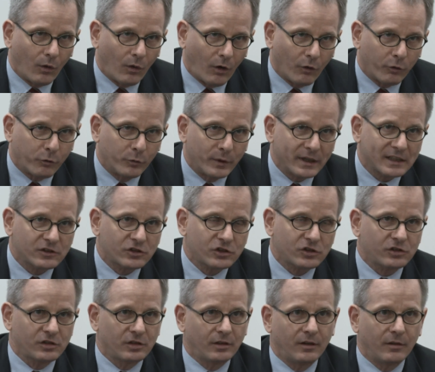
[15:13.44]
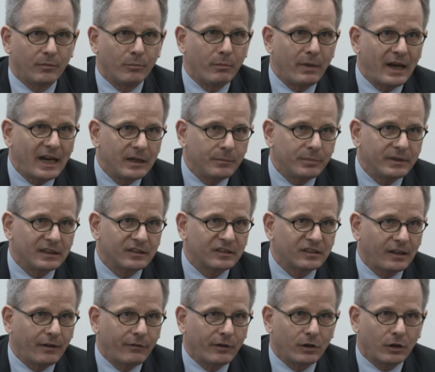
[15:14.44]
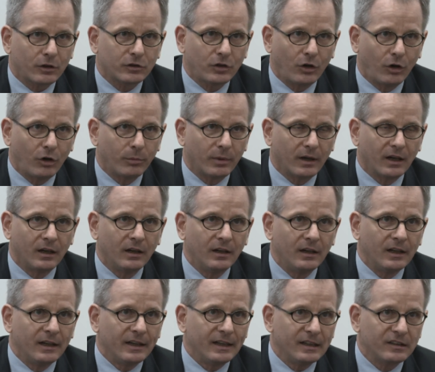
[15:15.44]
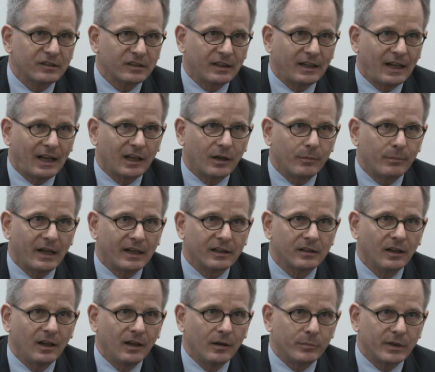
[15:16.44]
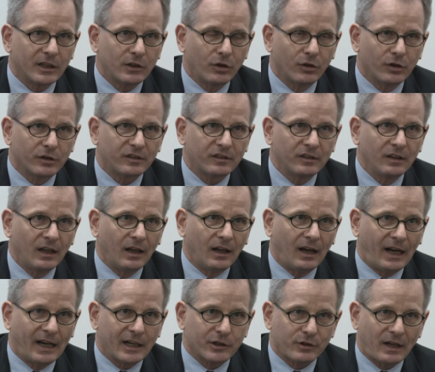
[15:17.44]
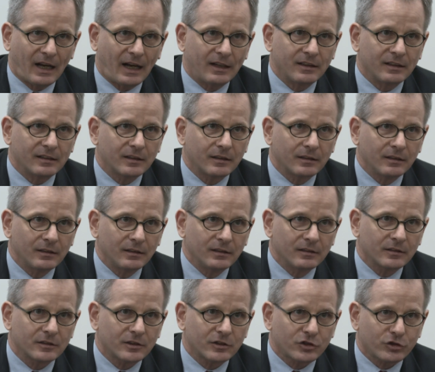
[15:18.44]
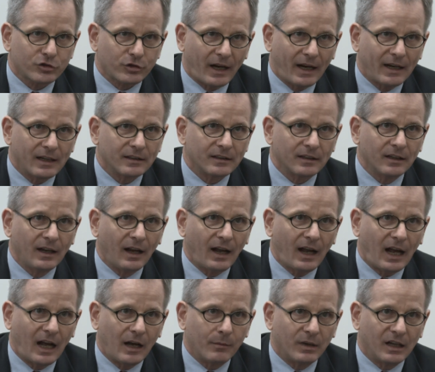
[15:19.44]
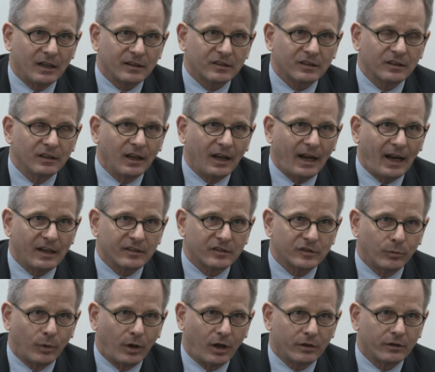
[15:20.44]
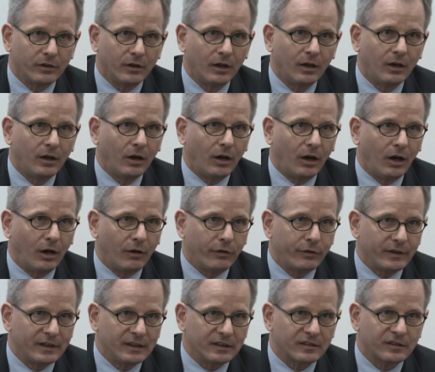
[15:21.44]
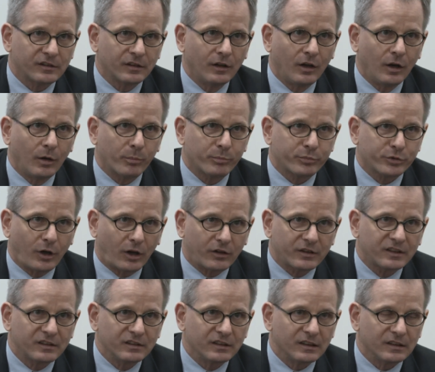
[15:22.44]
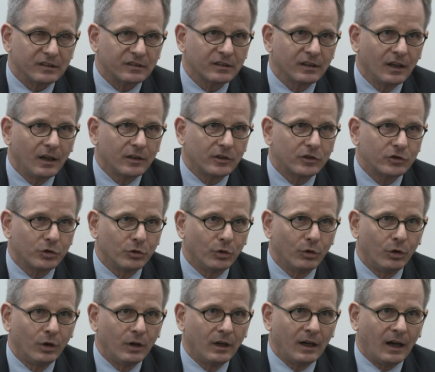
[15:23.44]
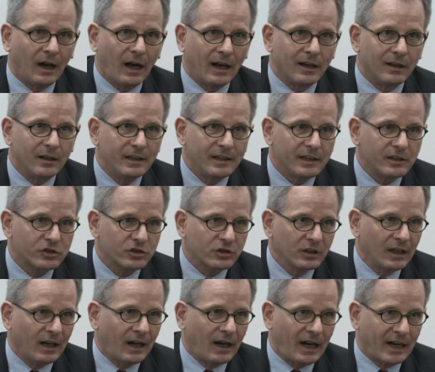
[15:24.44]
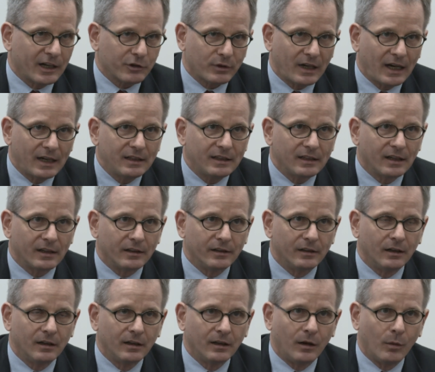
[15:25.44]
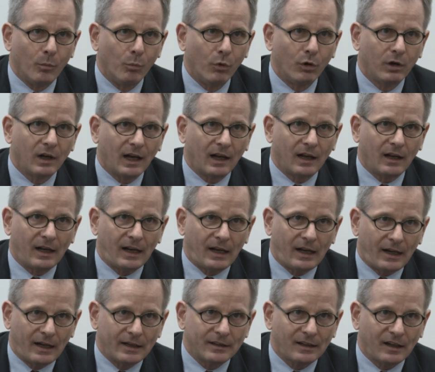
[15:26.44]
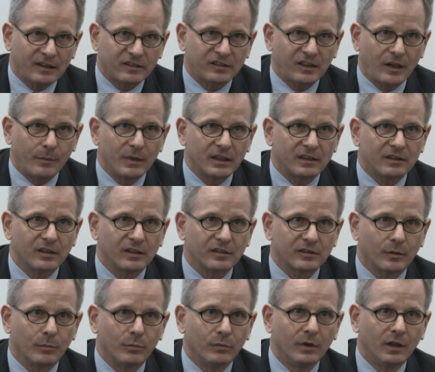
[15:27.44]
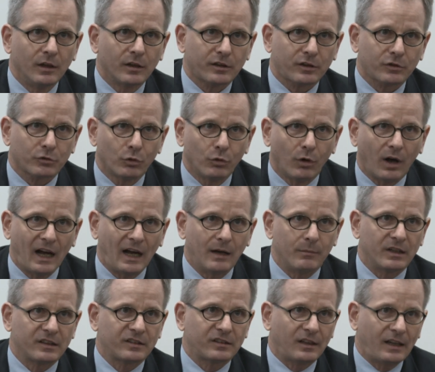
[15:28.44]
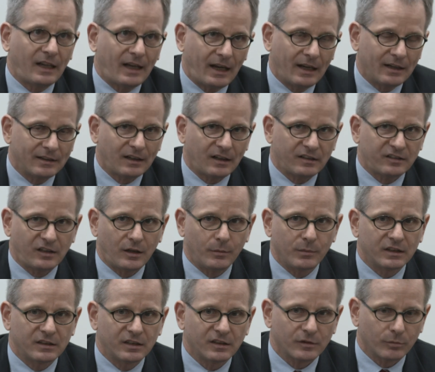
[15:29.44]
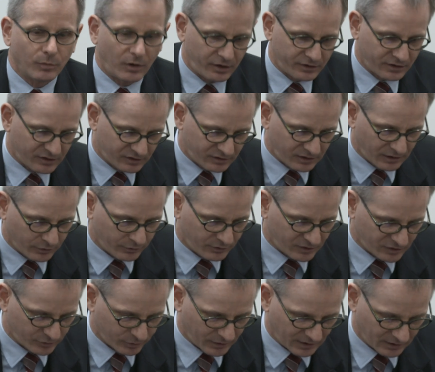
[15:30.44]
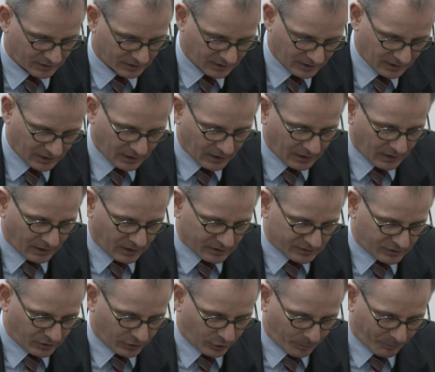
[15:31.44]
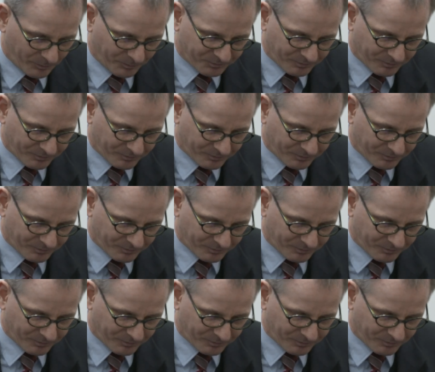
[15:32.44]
of which maybe 7 October is an element because Iran trained Hamas as one of its proxies to unleash Iranian mullah anti-Semitism through Hamas anti-Semitism on the state of Israel. So